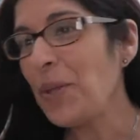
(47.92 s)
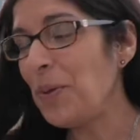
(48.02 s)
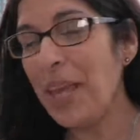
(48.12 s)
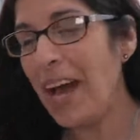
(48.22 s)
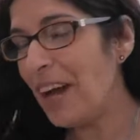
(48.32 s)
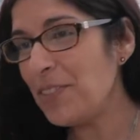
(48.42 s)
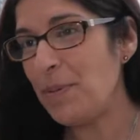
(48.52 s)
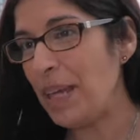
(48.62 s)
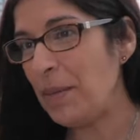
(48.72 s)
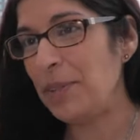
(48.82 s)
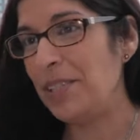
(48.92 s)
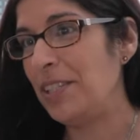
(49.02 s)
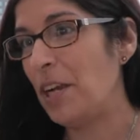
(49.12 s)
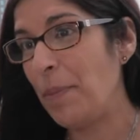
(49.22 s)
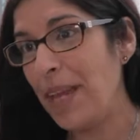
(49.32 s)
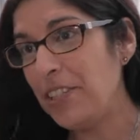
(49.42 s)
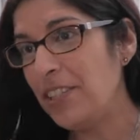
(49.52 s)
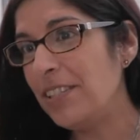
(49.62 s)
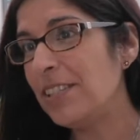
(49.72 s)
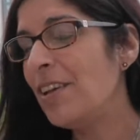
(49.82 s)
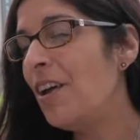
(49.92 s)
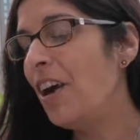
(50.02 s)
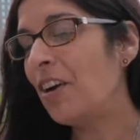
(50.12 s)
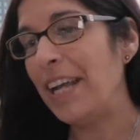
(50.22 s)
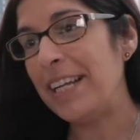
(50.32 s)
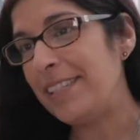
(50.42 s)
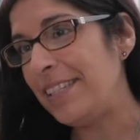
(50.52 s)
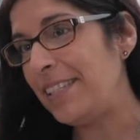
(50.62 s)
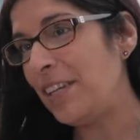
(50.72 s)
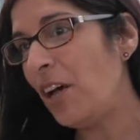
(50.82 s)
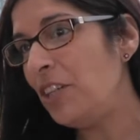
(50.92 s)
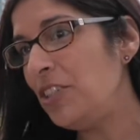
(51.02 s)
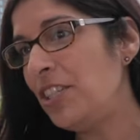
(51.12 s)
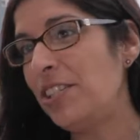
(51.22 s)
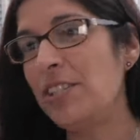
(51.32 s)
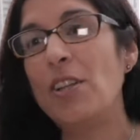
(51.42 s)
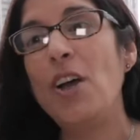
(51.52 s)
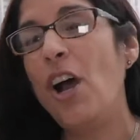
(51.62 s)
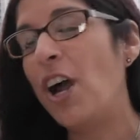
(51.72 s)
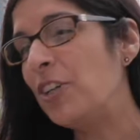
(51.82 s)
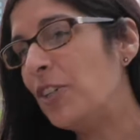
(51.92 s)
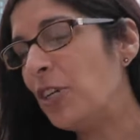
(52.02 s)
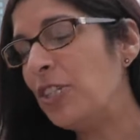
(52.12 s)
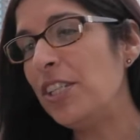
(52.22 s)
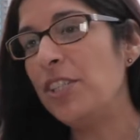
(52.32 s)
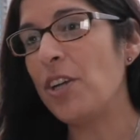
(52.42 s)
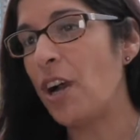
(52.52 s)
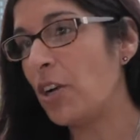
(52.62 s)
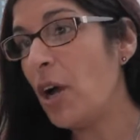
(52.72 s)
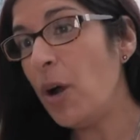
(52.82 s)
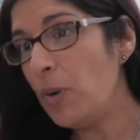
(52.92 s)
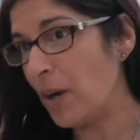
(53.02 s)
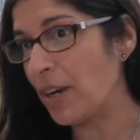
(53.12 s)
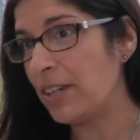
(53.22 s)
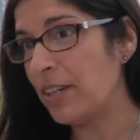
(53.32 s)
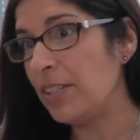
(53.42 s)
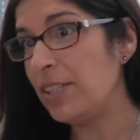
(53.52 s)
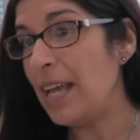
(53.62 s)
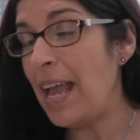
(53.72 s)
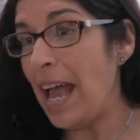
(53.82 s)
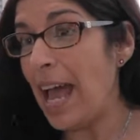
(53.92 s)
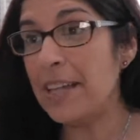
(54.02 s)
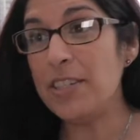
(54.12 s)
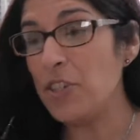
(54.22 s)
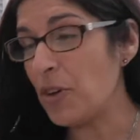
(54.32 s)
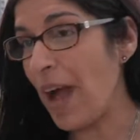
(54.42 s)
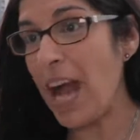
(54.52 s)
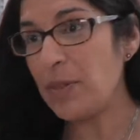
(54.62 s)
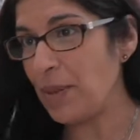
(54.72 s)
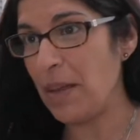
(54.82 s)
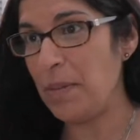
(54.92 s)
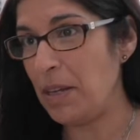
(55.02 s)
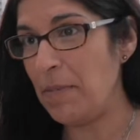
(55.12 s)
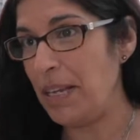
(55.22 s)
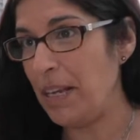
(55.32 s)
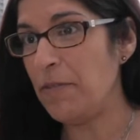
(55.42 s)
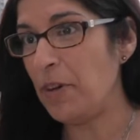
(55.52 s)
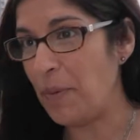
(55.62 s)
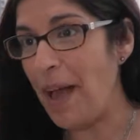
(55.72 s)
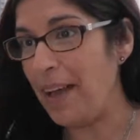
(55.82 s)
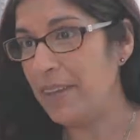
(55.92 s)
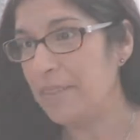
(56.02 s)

We have to be able to see our patients, our anesthesiologists, our nurses, our coworkers, and interact with them in a meaningful way.